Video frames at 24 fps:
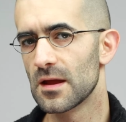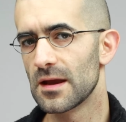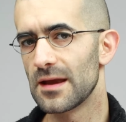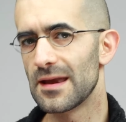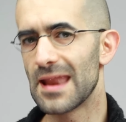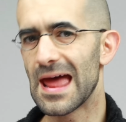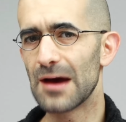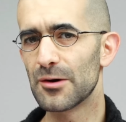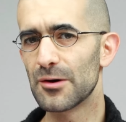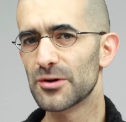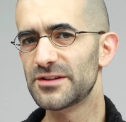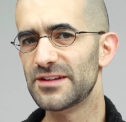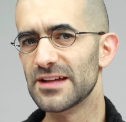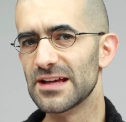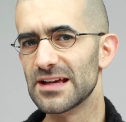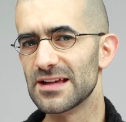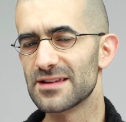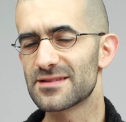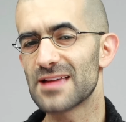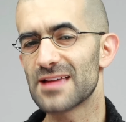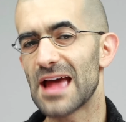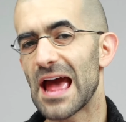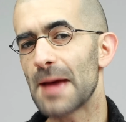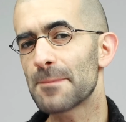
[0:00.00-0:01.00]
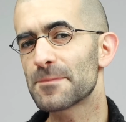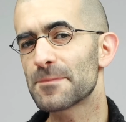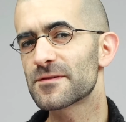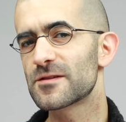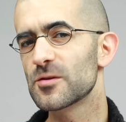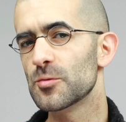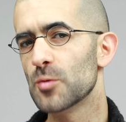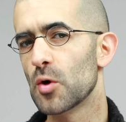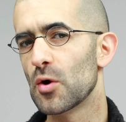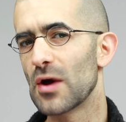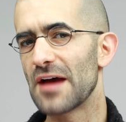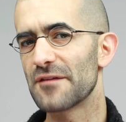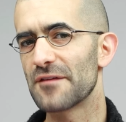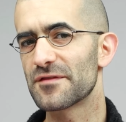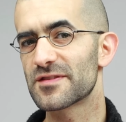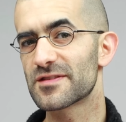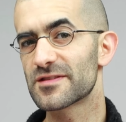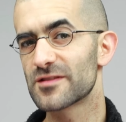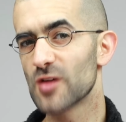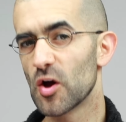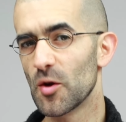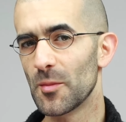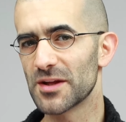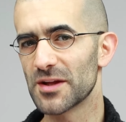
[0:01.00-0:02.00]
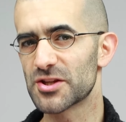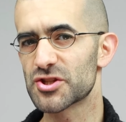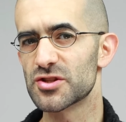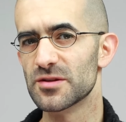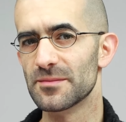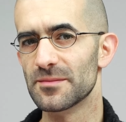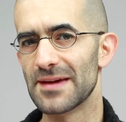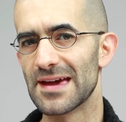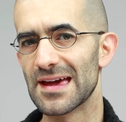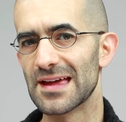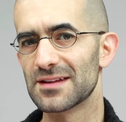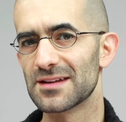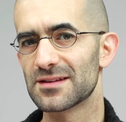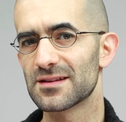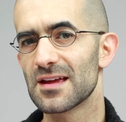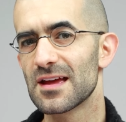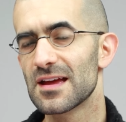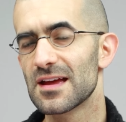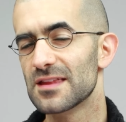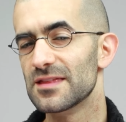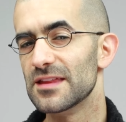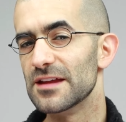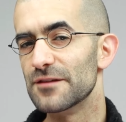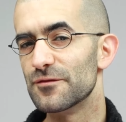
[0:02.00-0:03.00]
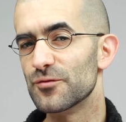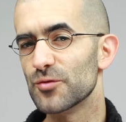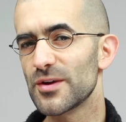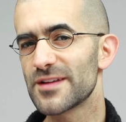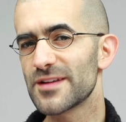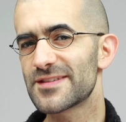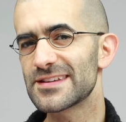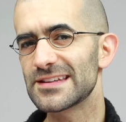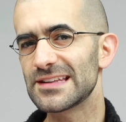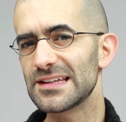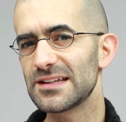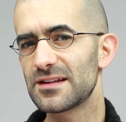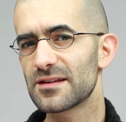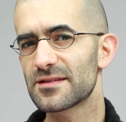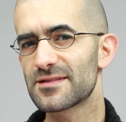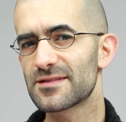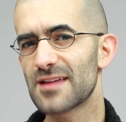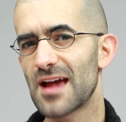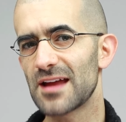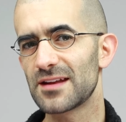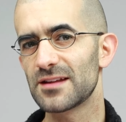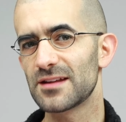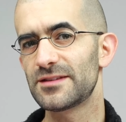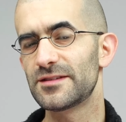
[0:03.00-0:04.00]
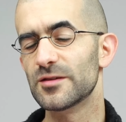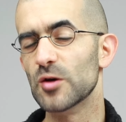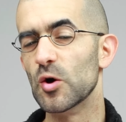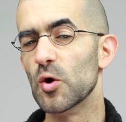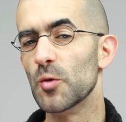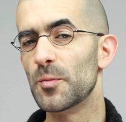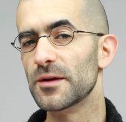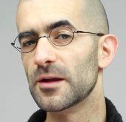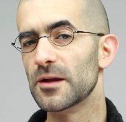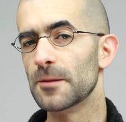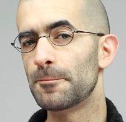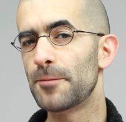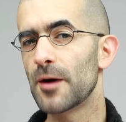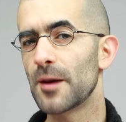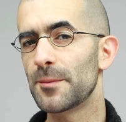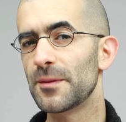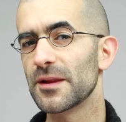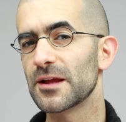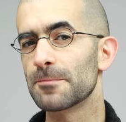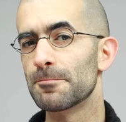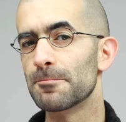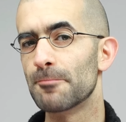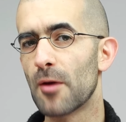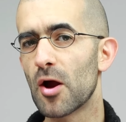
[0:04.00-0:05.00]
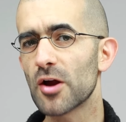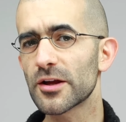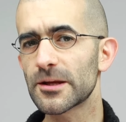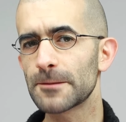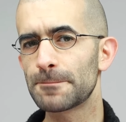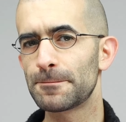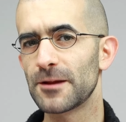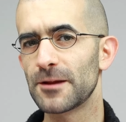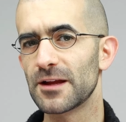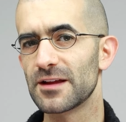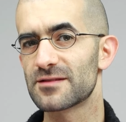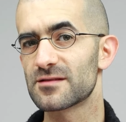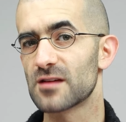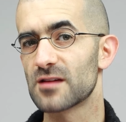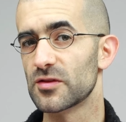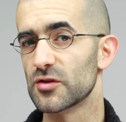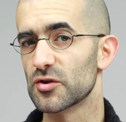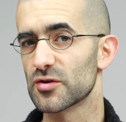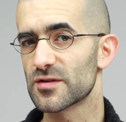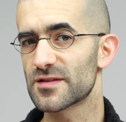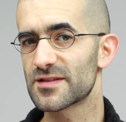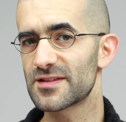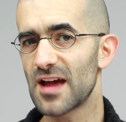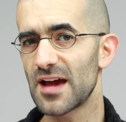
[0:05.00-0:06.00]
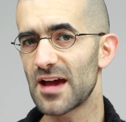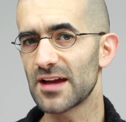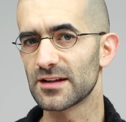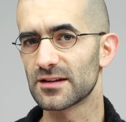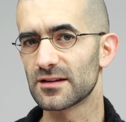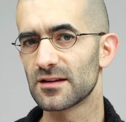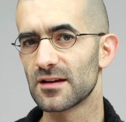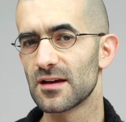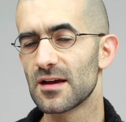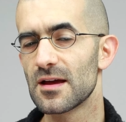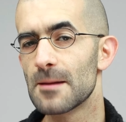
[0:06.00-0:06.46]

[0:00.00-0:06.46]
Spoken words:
Nowadays, AppSumo have so much demand, they've recently decided to open a public marketplace on their site,